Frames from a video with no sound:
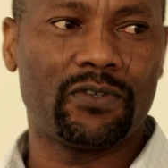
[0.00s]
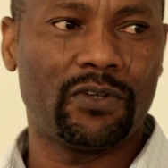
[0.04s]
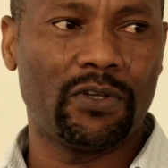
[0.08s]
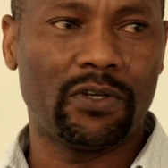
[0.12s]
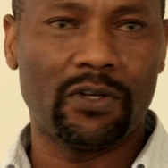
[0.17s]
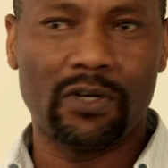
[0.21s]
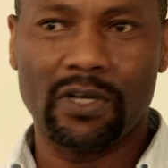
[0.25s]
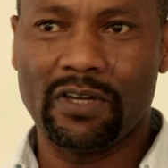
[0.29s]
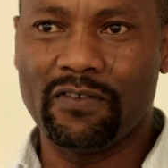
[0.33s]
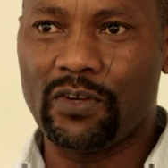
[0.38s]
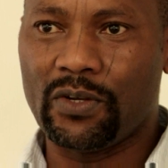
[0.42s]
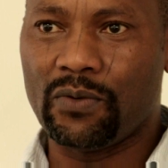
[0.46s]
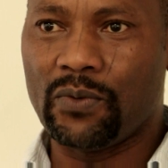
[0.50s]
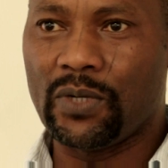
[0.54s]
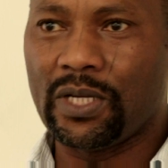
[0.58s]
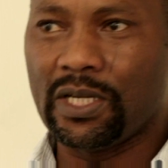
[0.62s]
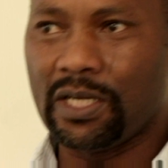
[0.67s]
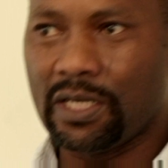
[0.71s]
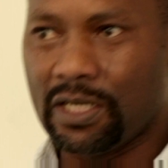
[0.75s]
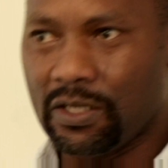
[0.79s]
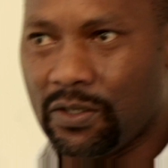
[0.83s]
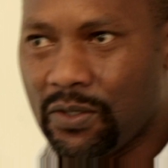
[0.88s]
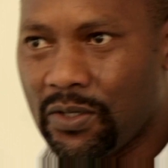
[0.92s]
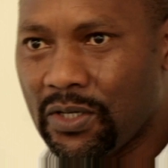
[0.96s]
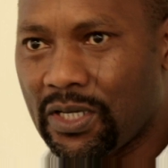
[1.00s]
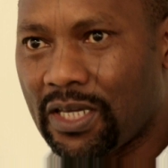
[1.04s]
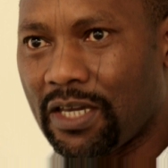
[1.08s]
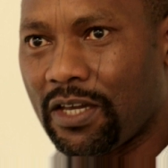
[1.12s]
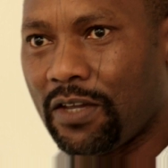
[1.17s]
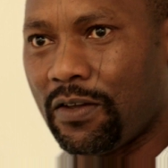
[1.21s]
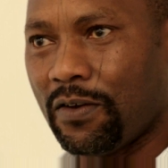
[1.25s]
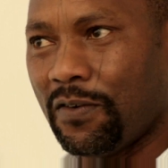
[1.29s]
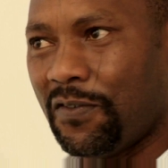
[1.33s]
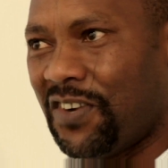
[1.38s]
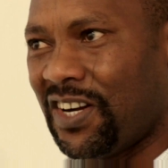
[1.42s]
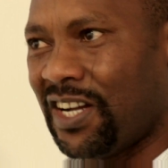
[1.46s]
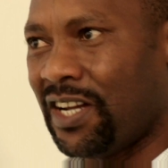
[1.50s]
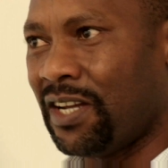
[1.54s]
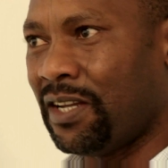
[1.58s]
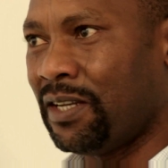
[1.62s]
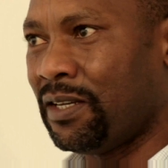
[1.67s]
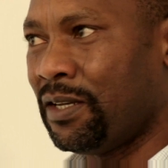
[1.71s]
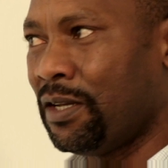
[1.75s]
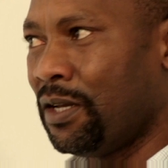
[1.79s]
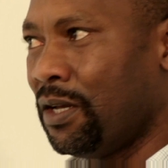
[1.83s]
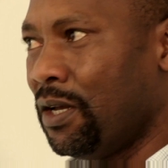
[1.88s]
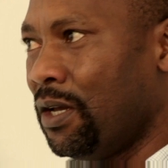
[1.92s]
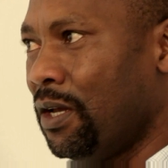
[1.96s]
even within the UK, you
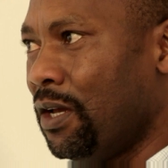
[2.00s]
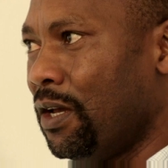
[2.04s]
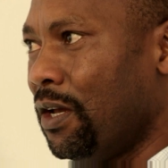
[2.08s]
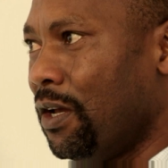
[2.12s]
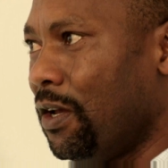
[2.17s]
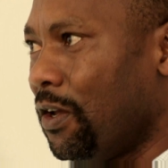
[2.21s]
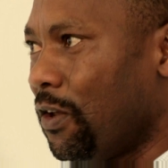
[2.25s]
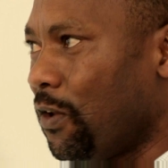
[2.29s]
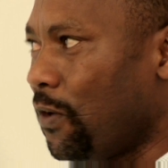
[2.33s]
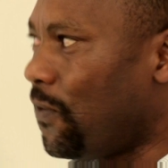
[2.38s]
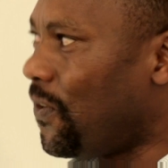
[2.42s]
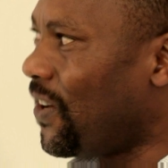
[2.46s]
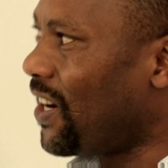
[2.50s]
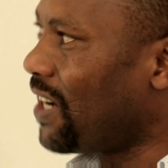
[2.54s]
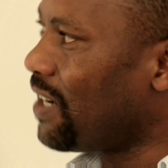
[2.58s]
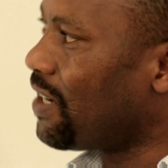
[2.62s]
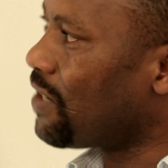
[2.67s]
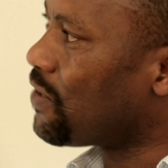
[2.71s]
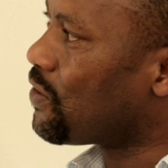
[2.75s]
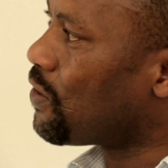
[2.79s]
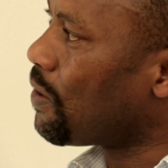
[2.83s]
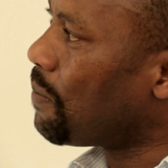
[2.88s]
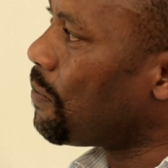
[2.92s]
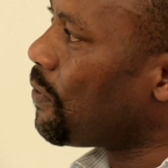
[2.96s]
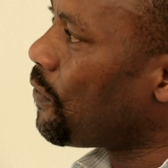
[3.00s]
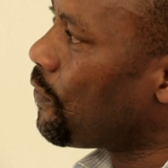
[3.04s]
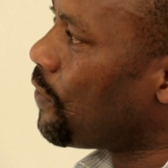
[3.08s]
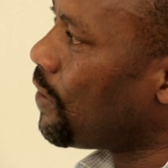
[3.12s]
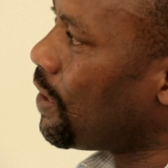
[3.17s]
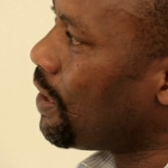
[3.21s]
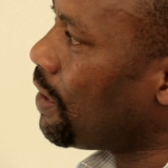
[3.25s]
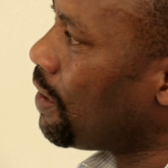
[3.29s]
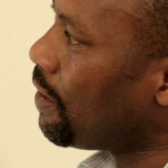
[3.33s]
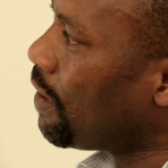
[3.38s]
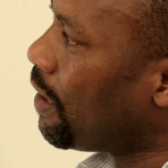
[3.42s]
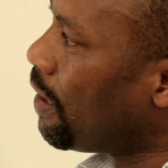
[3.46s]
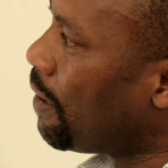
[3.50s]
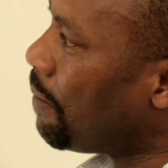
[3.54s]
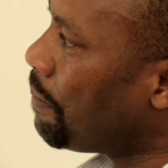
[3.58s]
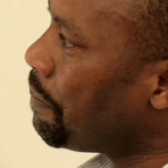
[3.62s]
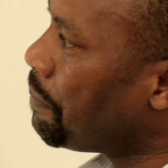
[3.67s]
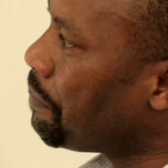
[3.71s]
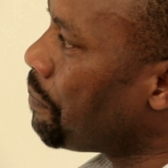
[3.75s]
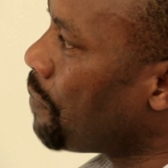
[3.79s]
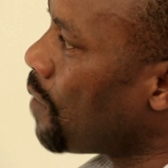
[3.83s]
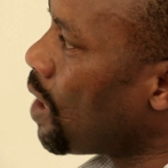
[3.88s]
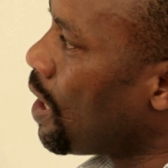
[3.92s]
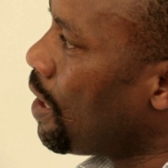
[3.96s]
find that some of
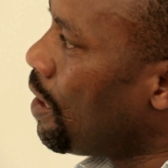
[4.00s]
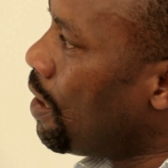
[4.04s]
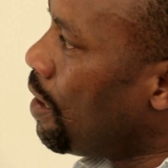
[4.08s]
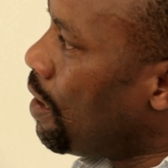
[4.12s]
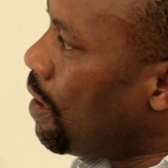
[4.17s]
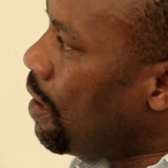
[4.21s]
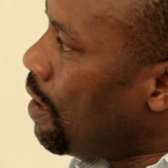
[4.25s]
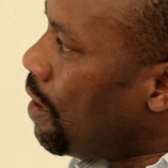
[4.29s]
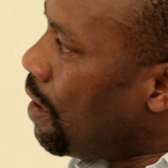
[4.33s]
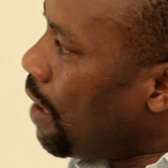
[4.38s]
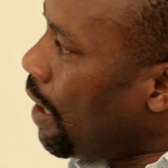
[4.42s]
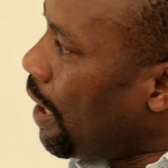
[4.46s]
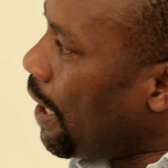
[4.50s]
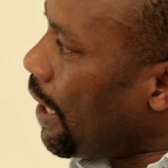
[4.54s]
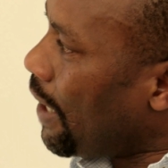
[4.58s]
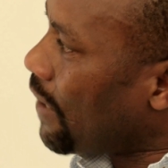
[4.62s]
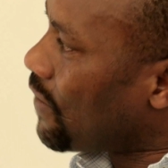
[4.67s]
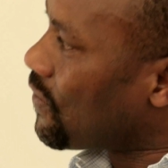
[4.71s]
the